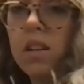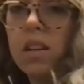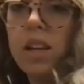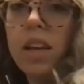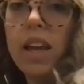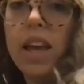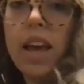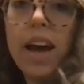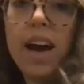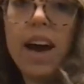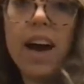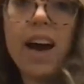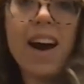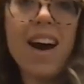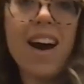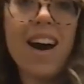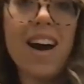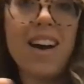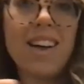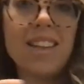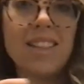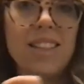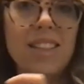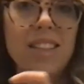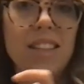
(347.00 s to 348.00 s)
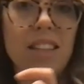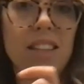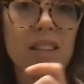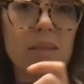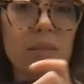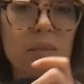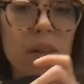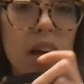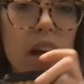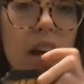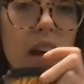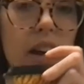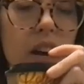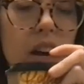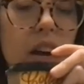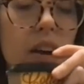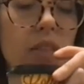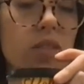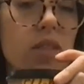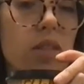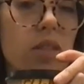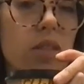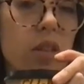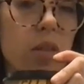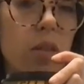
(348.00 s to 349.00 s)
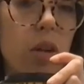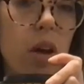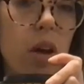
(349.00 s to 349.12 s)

Yeah, I see some digraphs and some